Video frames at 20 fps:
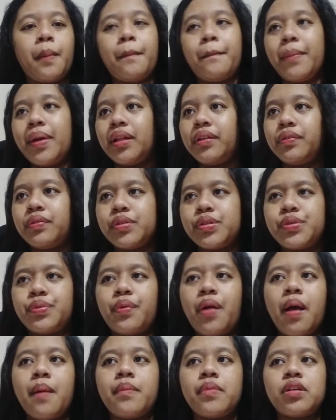Petrus
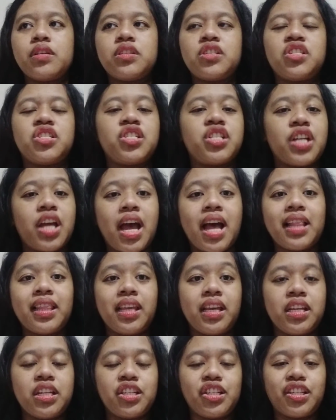Ramus
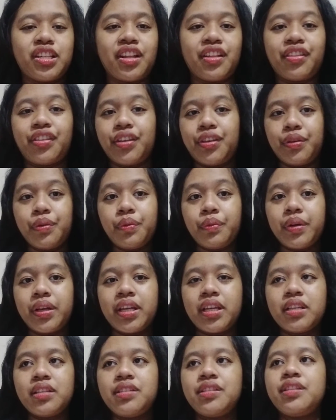challenged the
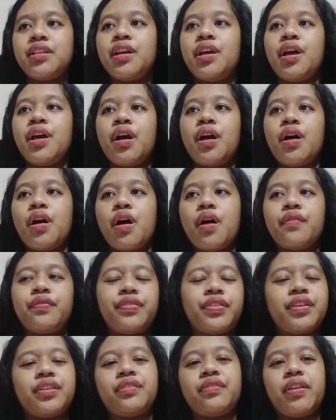theories of
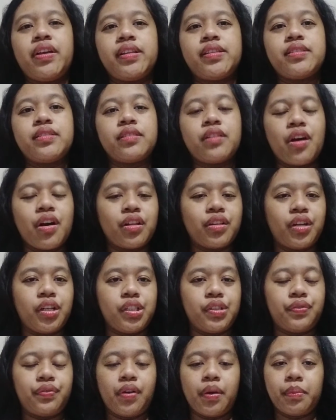the great scholars
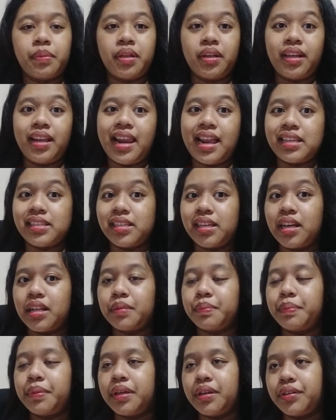from the classical
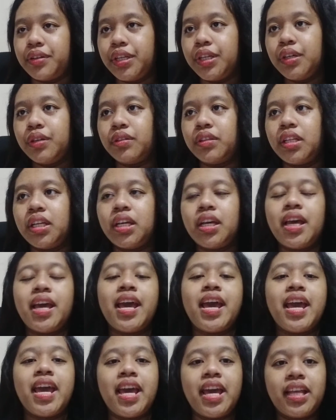period,
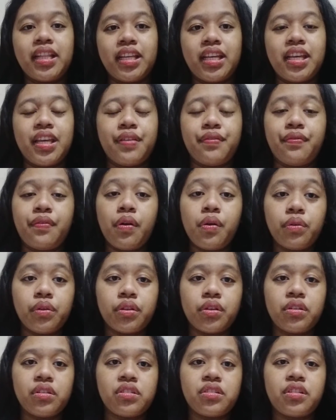and he
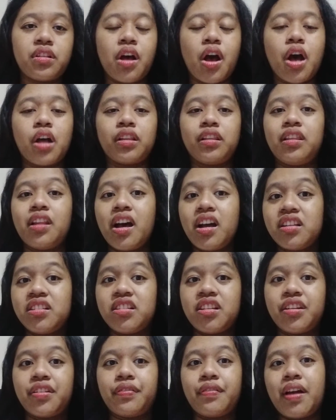focused on
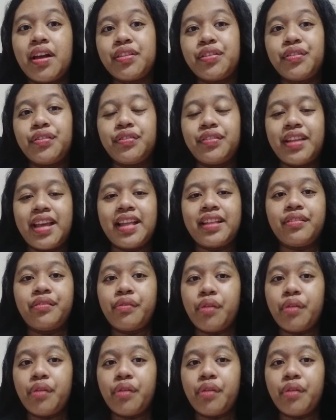logic rather than